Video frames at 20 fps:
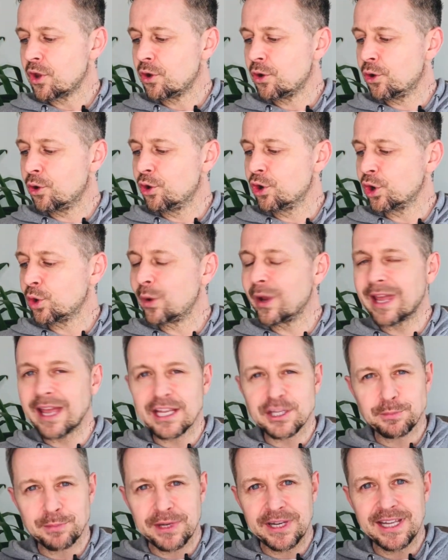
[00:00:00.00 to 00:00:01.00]
or a quick
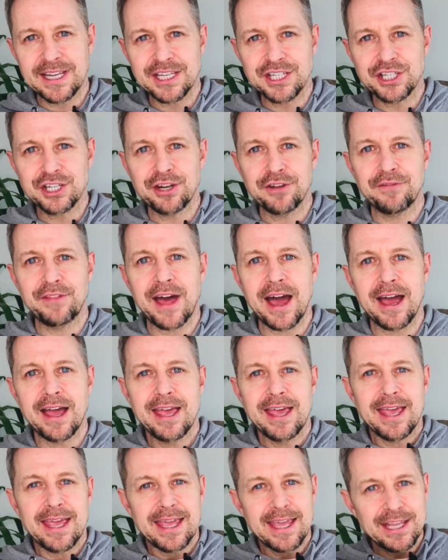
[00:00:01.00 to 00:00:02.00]
explanation of that,
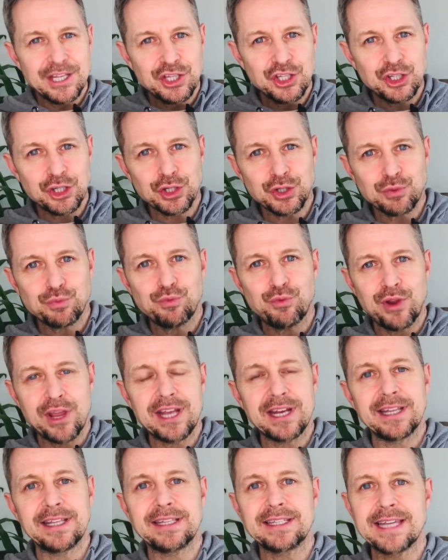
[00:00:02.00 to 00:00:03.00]
it just
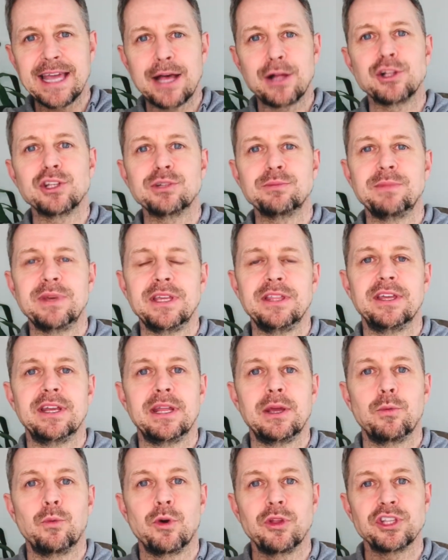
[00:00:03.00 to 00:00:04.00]
really tells me that
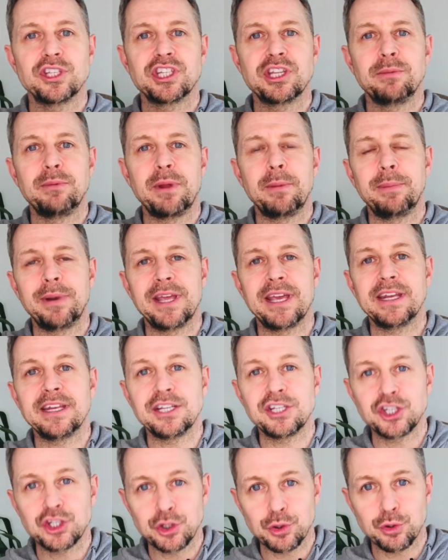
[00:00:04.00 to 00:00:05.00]
it wants to be played
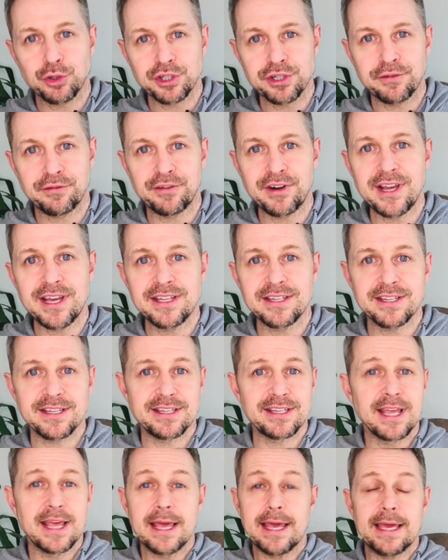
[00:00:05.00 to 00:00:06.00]
in shorter
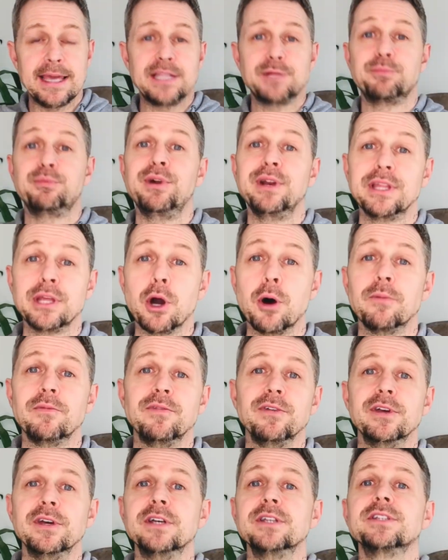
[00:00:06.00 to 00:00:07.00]
phrases. It's pretty
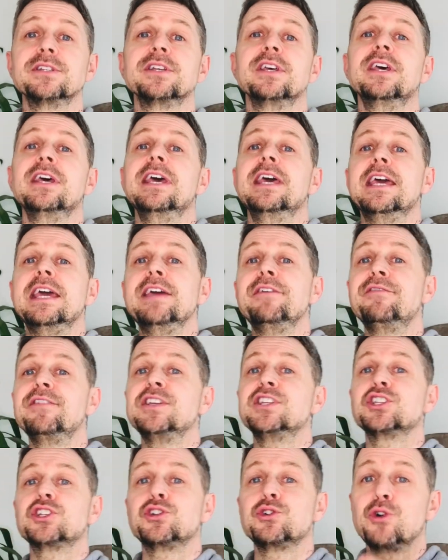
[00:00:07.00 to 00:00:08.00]
obvious. If
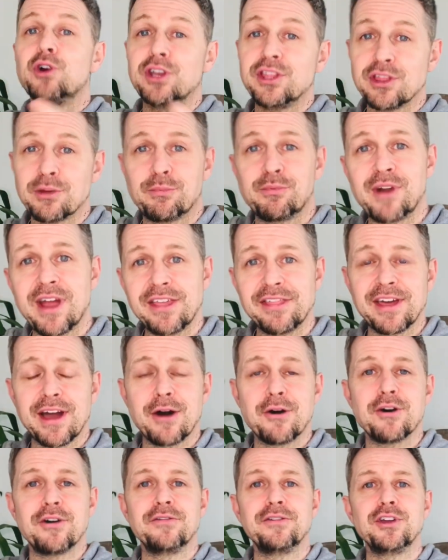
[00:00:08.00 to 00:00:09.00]
it's drawing the breath
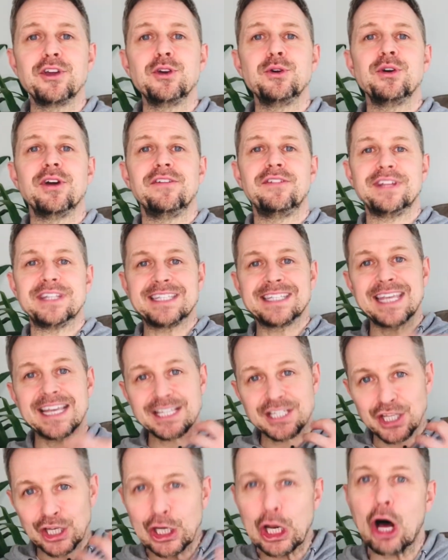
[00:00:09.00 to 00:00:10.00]
out of you, if it
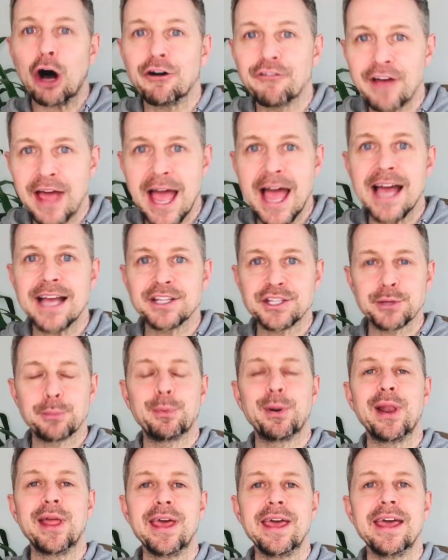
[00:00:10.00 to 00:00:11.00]
takes a lot of air to
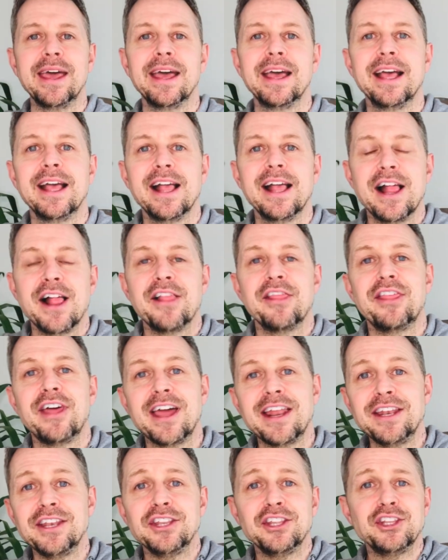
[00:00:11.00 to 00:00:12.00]
play,
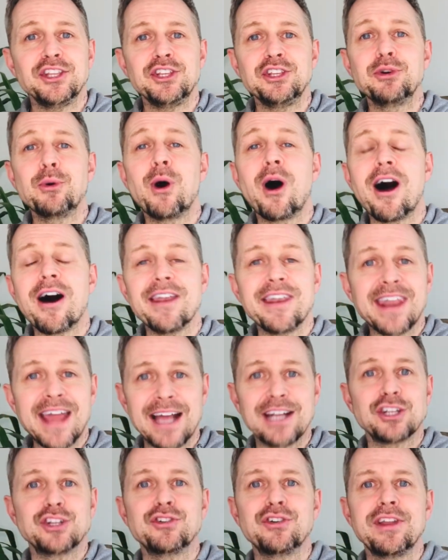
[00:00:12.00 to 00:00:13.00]
then you are
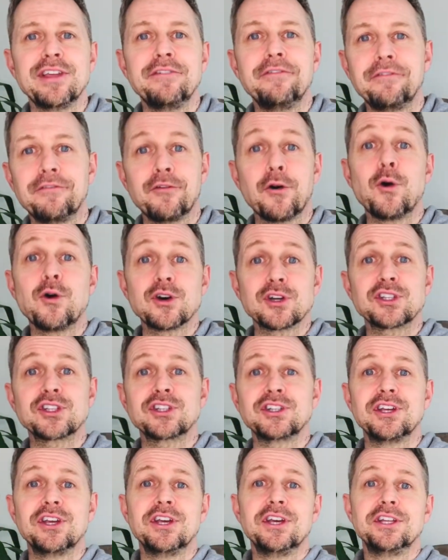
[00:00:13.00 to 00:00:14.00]
naturally
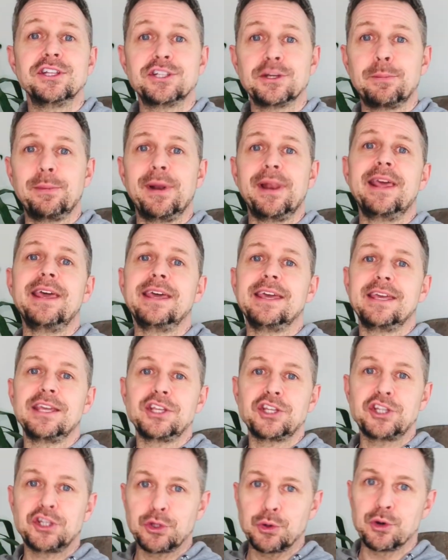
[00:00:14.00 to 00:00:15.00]
forced to play
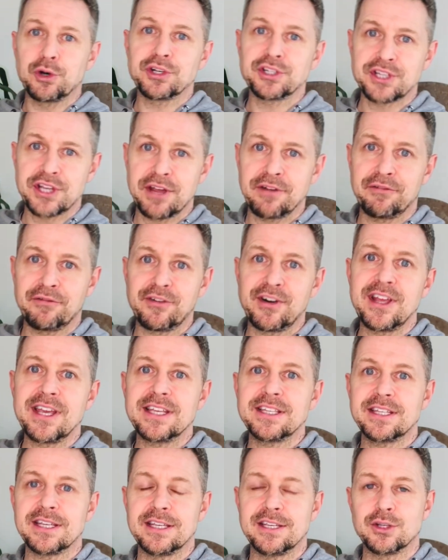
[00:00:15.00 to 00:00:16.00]
shorter
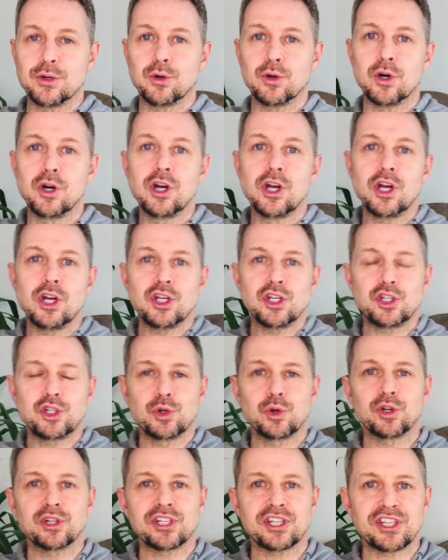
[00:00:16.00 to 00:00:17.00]
phrases or
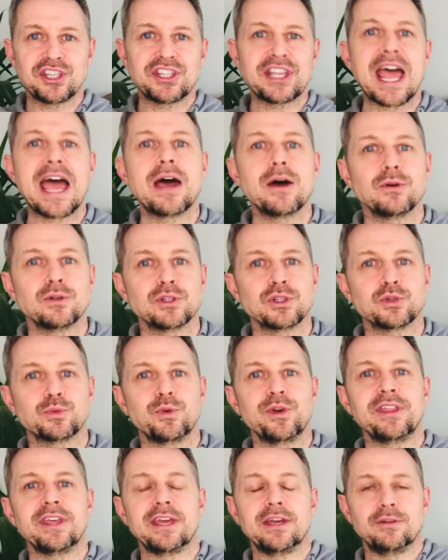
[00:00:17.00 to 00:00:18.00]
shorter sounds
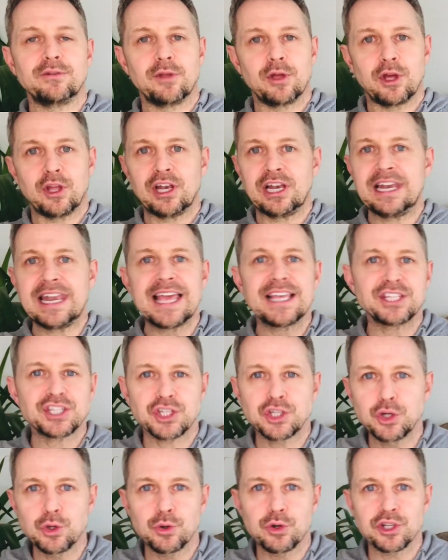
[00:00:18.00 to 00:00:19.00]
with it. Less
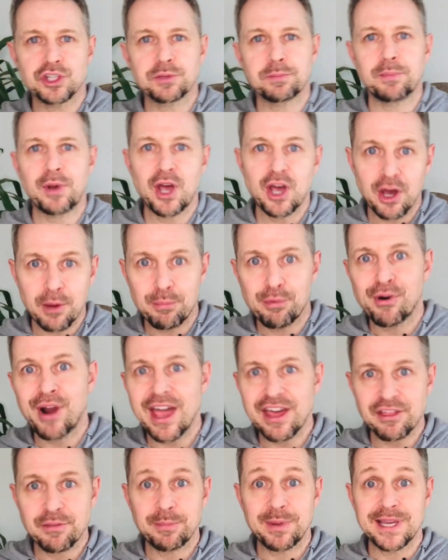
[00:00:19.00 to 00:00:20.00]
notes per
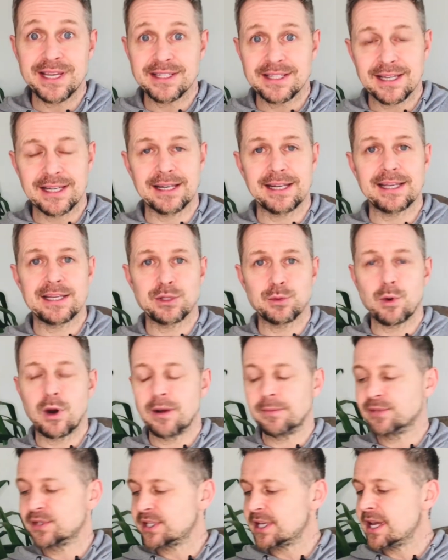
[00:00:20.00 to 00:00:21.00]
breath, basically, is what
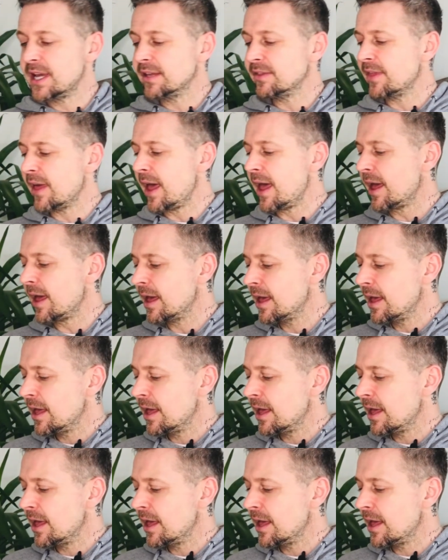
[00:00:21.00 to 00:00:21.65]
I'm saying there.